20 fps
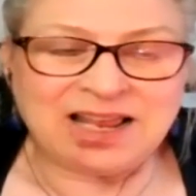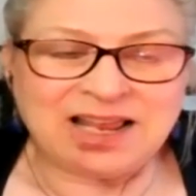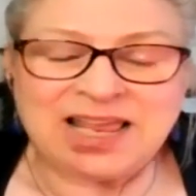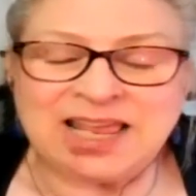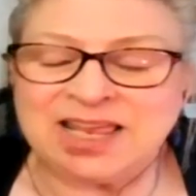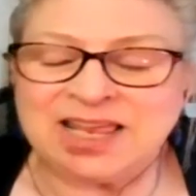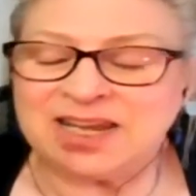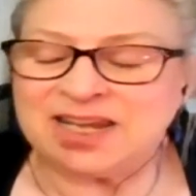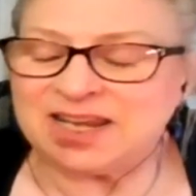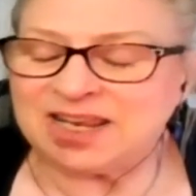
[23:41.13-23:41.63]

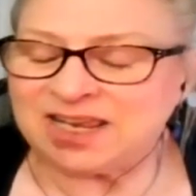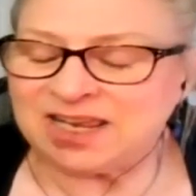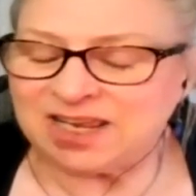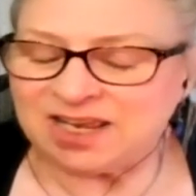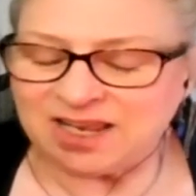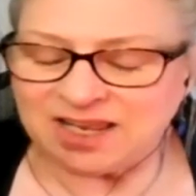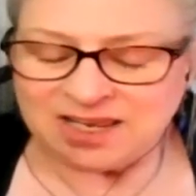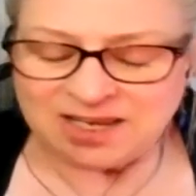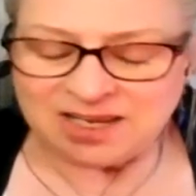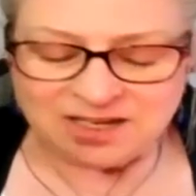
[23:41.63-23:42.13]
it
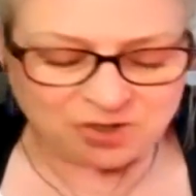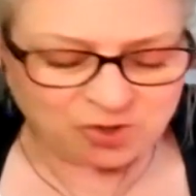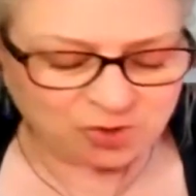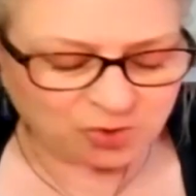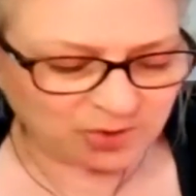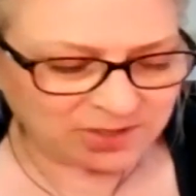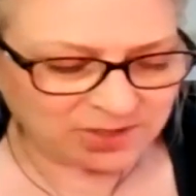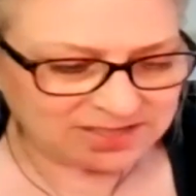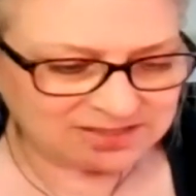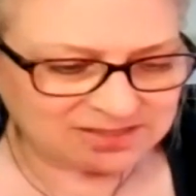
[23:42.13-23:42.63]

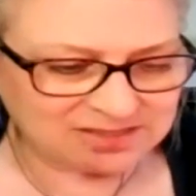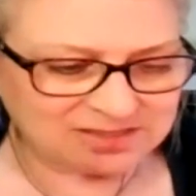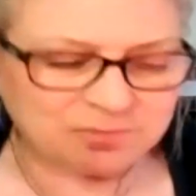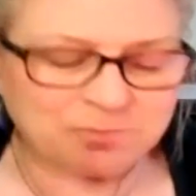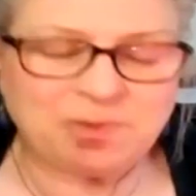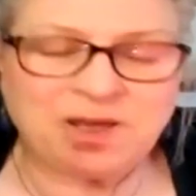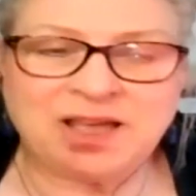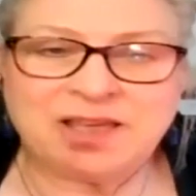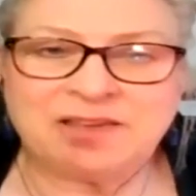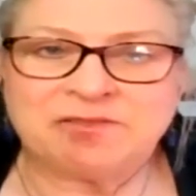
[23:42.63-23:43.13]
increased
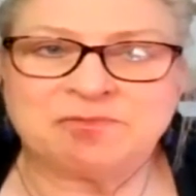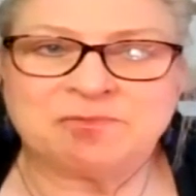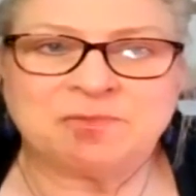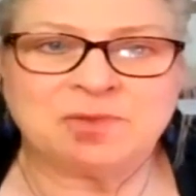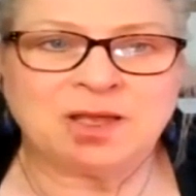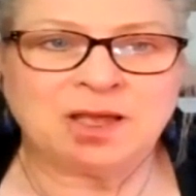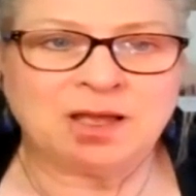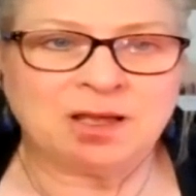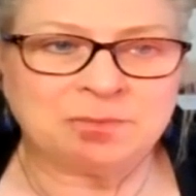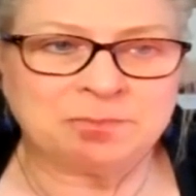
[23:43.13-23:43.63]
my
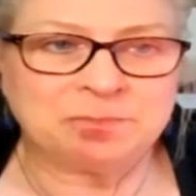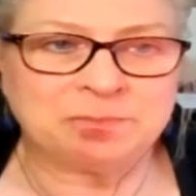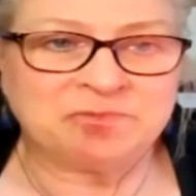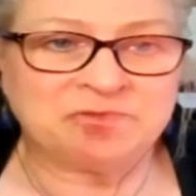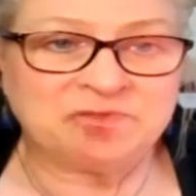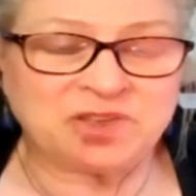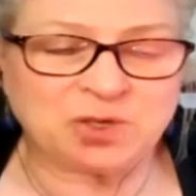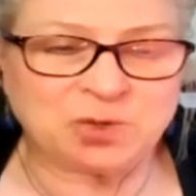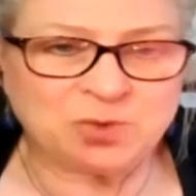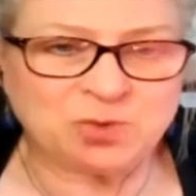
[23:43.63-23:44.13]
um,
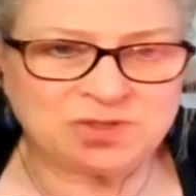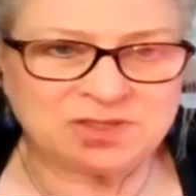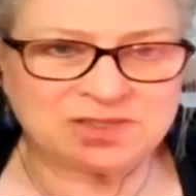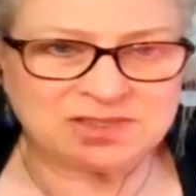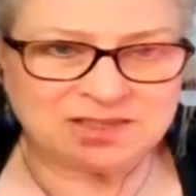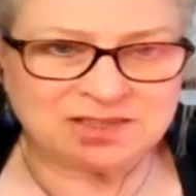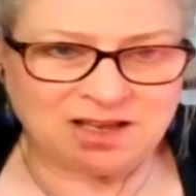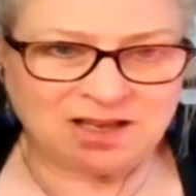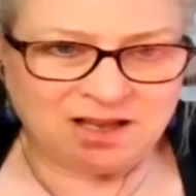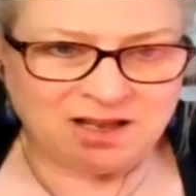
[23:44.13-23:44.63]

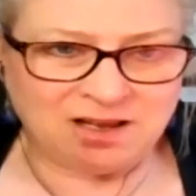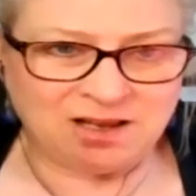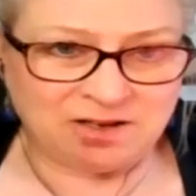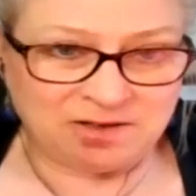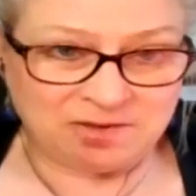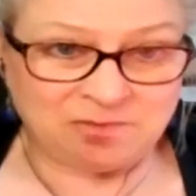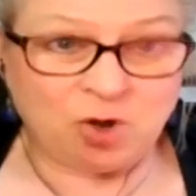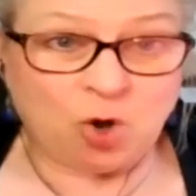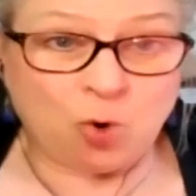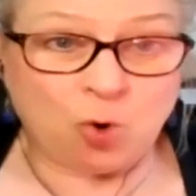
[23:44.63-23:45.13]
views
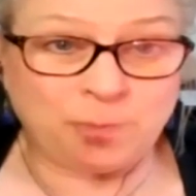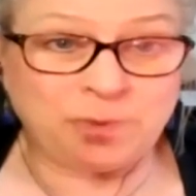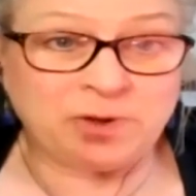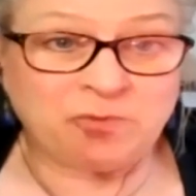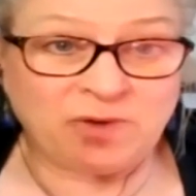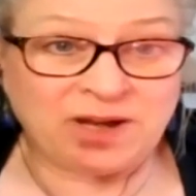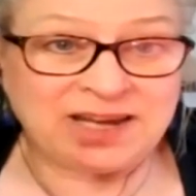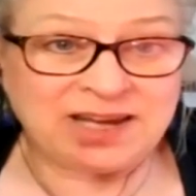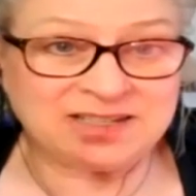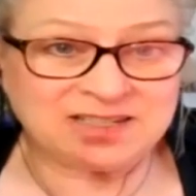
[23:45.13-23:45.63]
and open
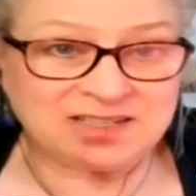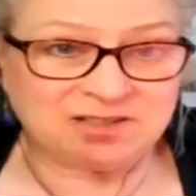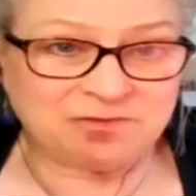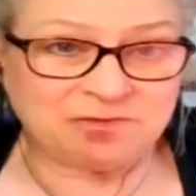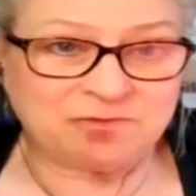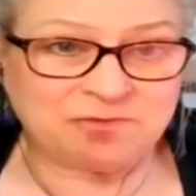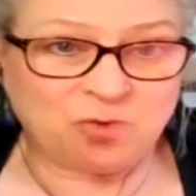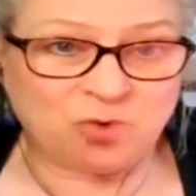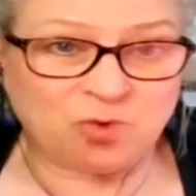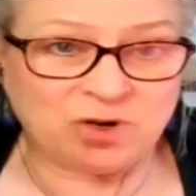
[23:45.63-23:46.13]
rate
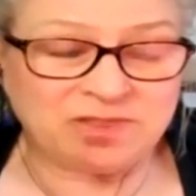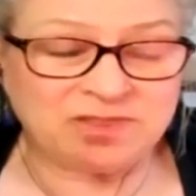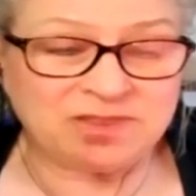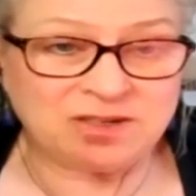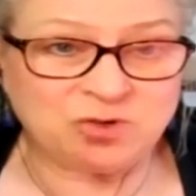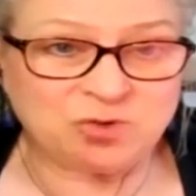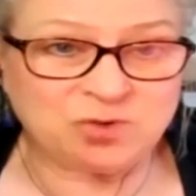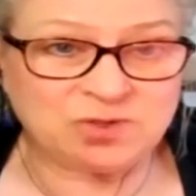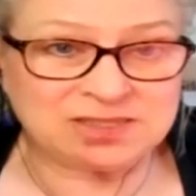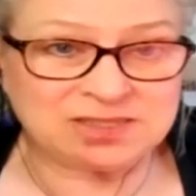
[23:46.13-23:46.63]
for the
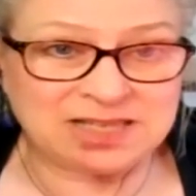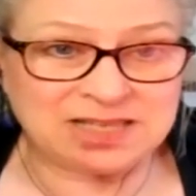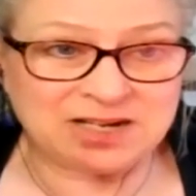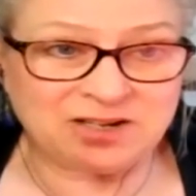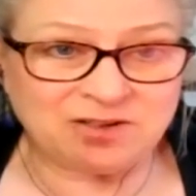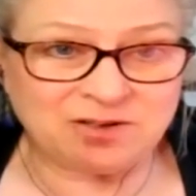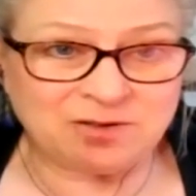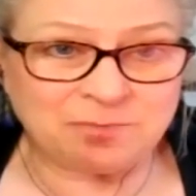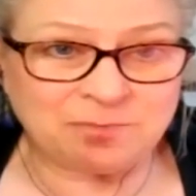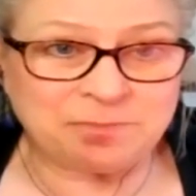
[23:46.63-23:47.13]

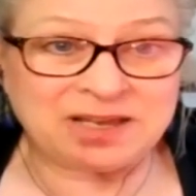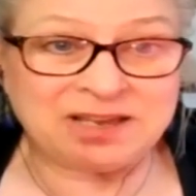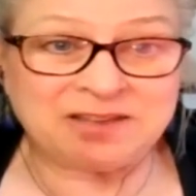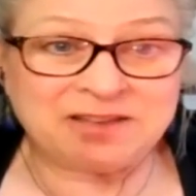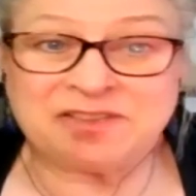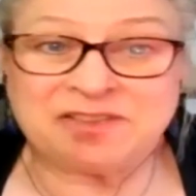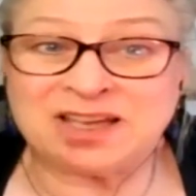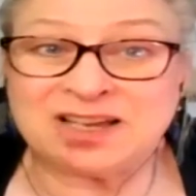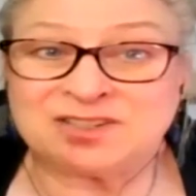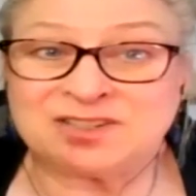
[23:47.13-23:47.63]
newsletter by a
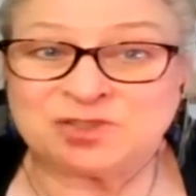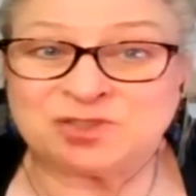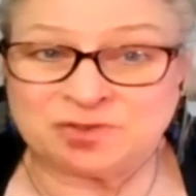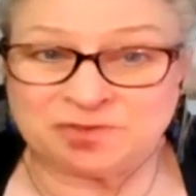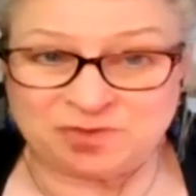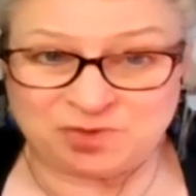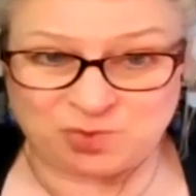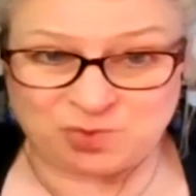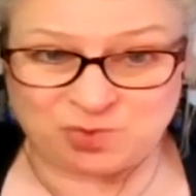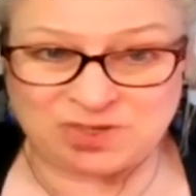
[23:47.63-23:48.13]
factor of
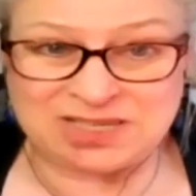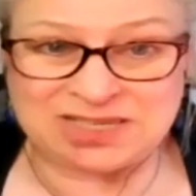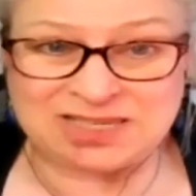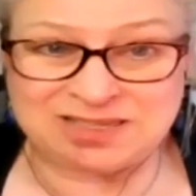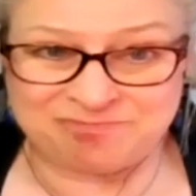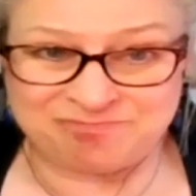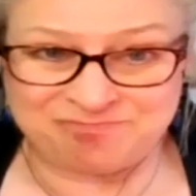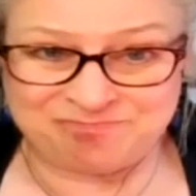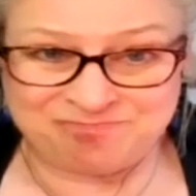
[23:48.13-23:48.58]
three.